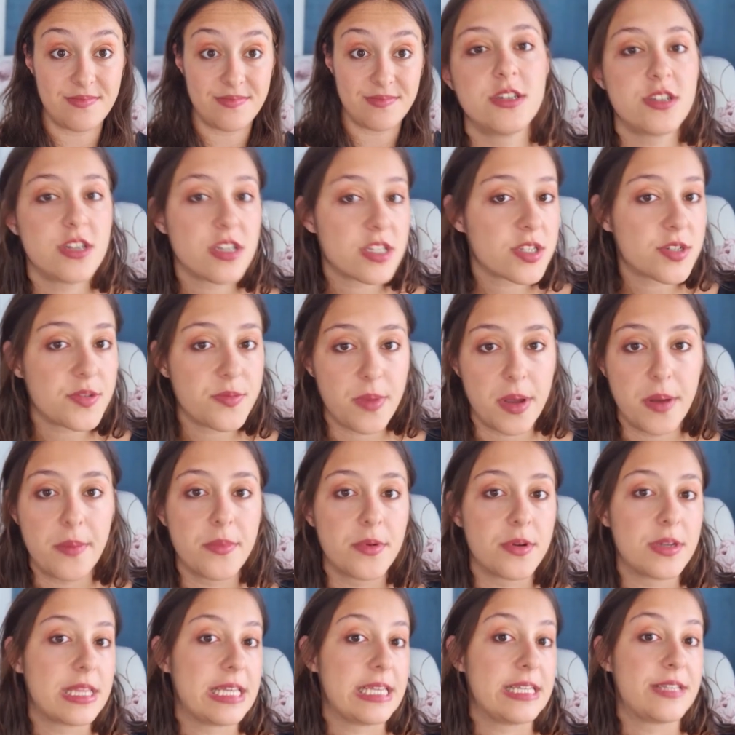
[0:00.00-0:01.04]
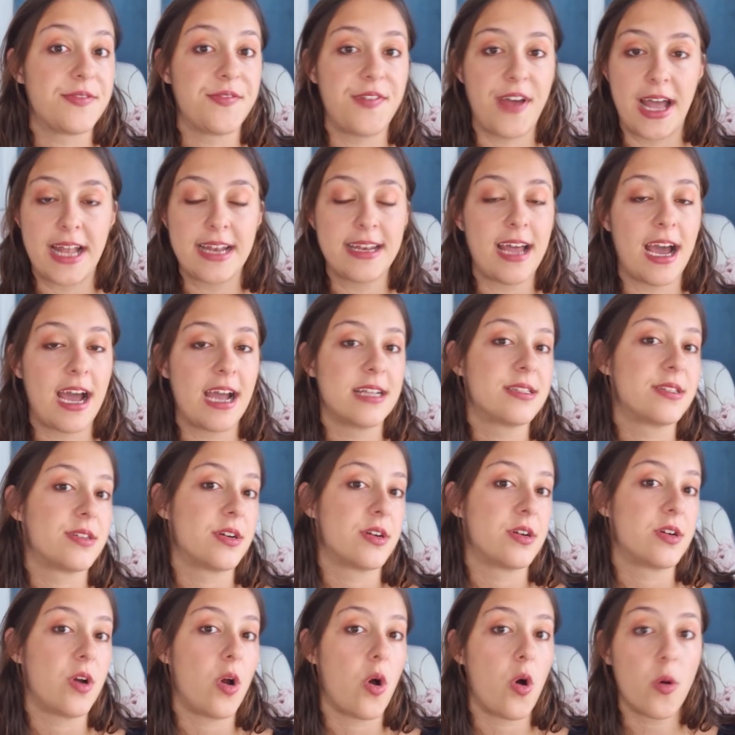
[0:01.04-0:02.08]
Just remember, these fad diets
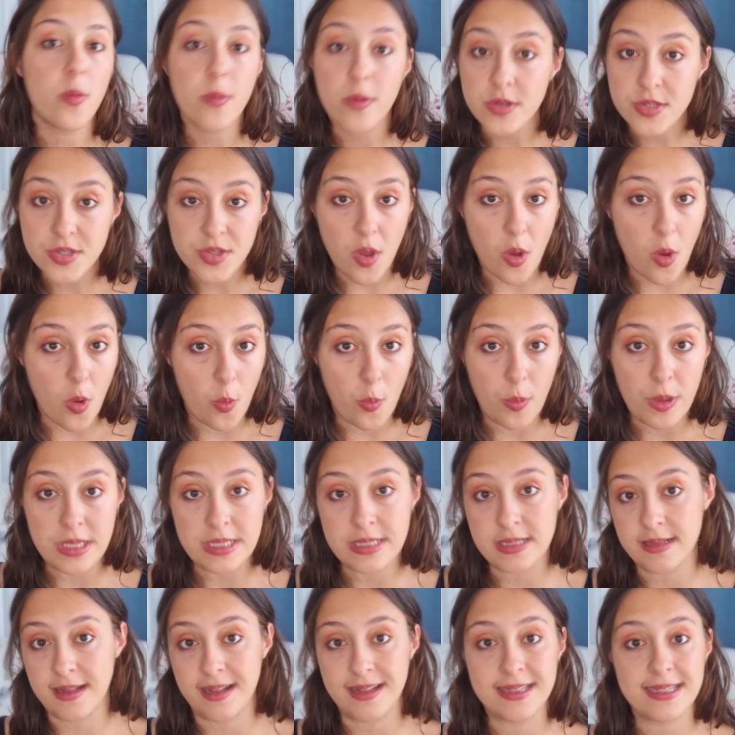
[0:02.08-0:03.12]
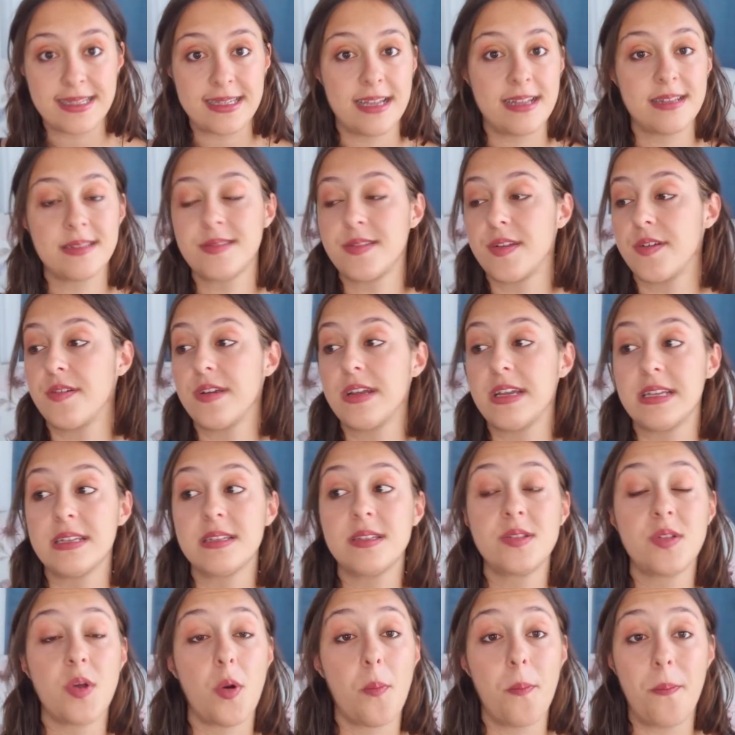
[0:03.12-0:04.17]
are almost always nonsense. There is
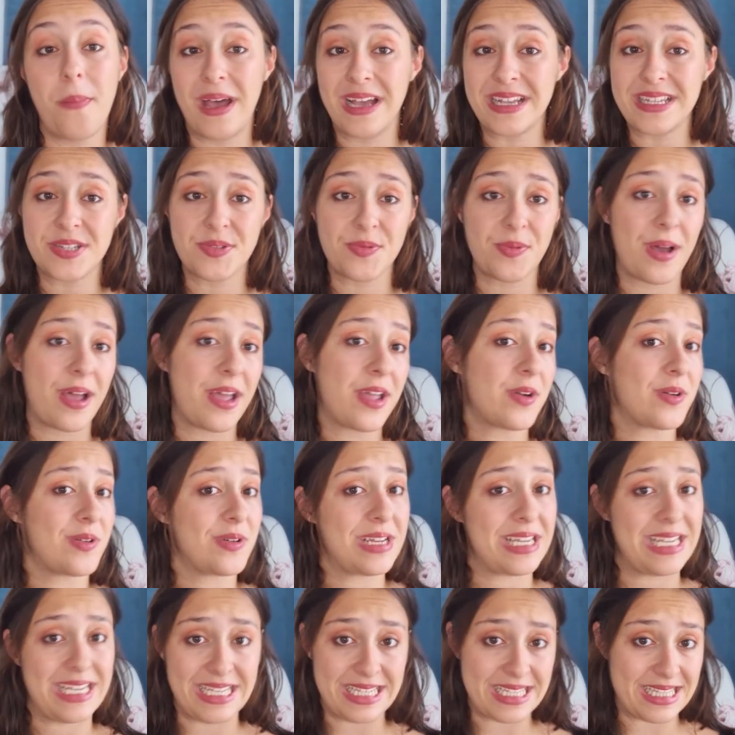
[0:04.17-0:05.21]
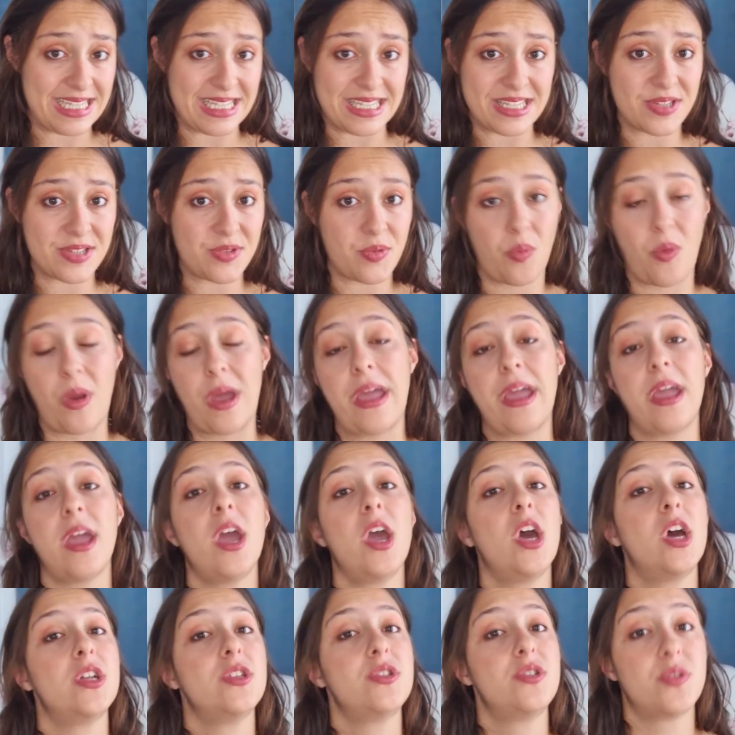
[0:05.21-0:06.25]
no best way or easiest way
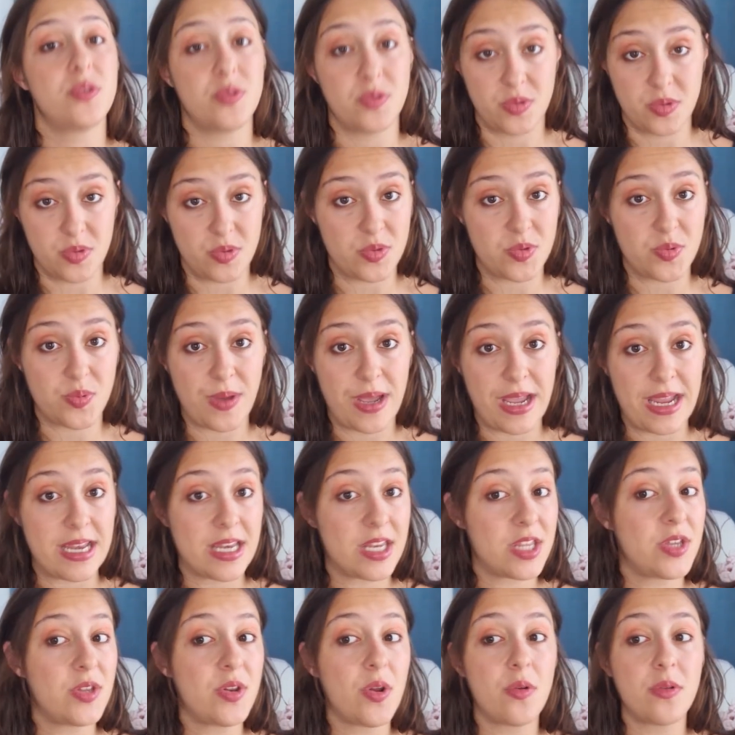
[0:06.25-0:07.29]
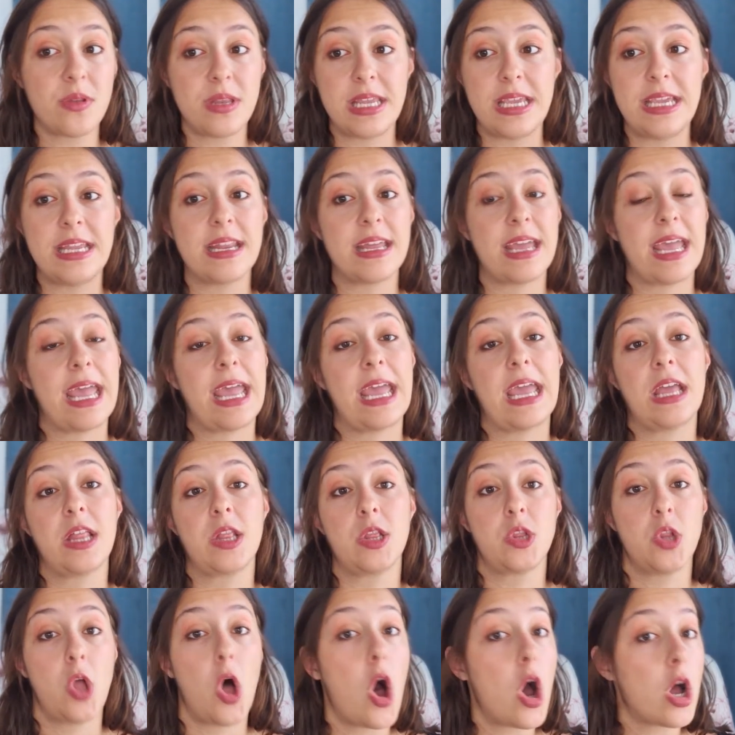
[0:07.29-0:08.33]
to lose weight. You don't need a
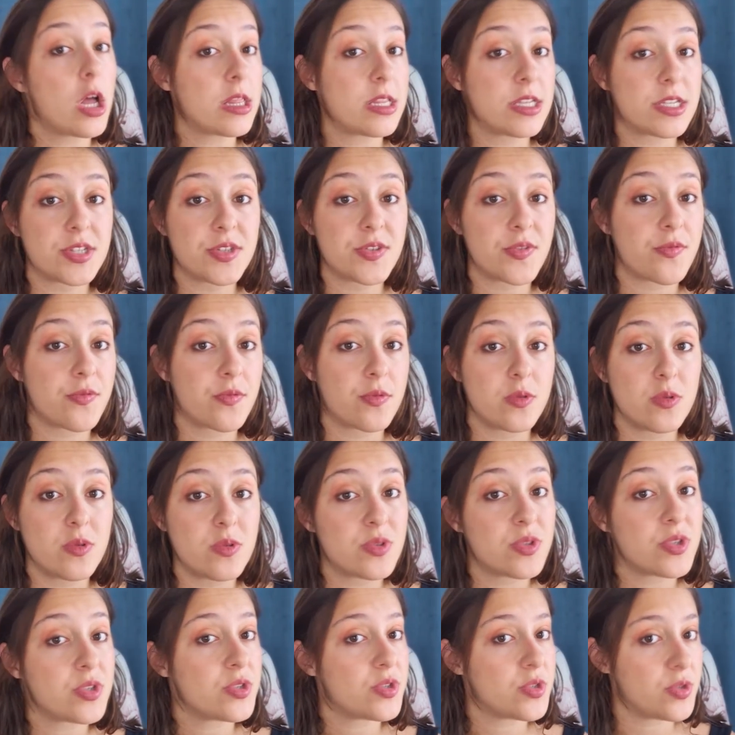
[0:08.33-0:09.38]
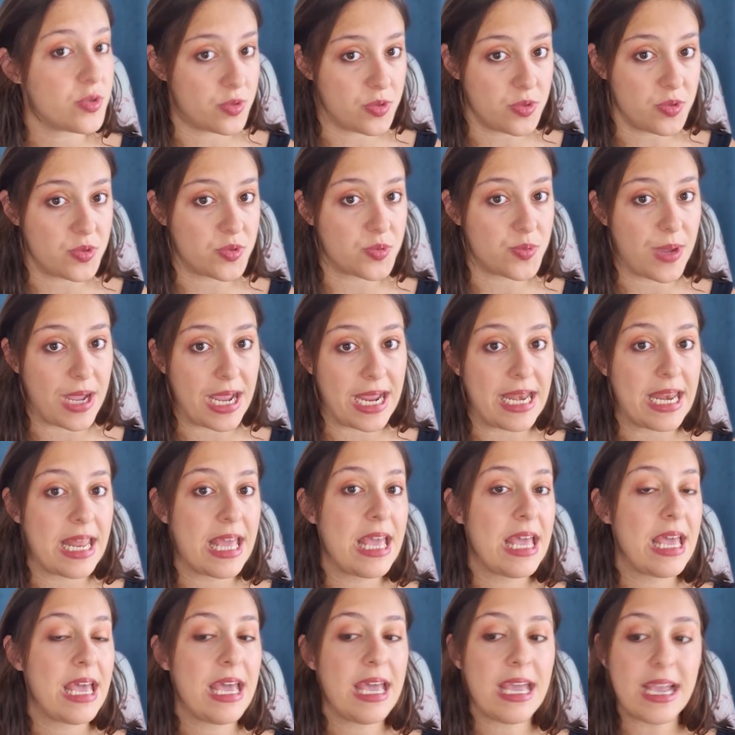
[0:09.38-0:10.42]
long list of rules to lose weight.
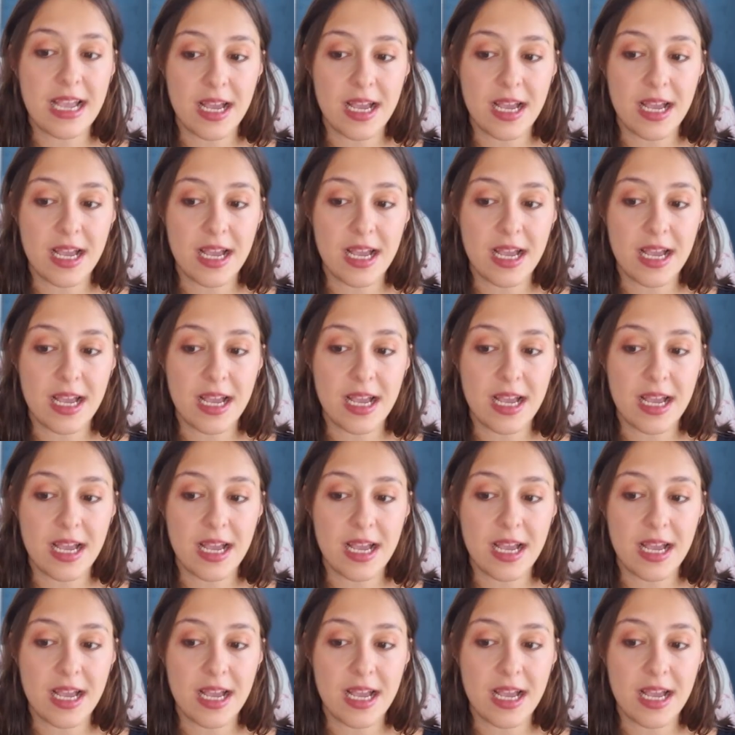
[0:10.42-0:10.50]
It